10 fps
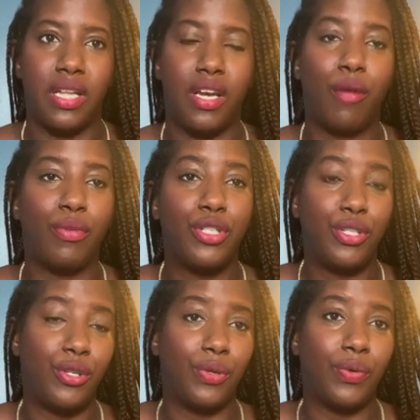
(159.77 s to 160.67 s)
Number
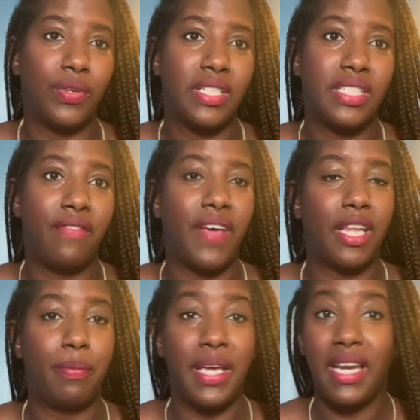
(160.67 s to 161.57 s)
two,
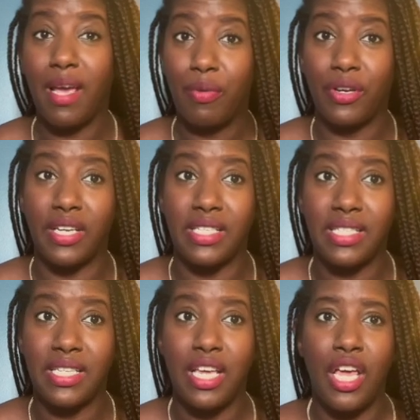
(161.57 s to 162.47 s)
developing neighborhoods.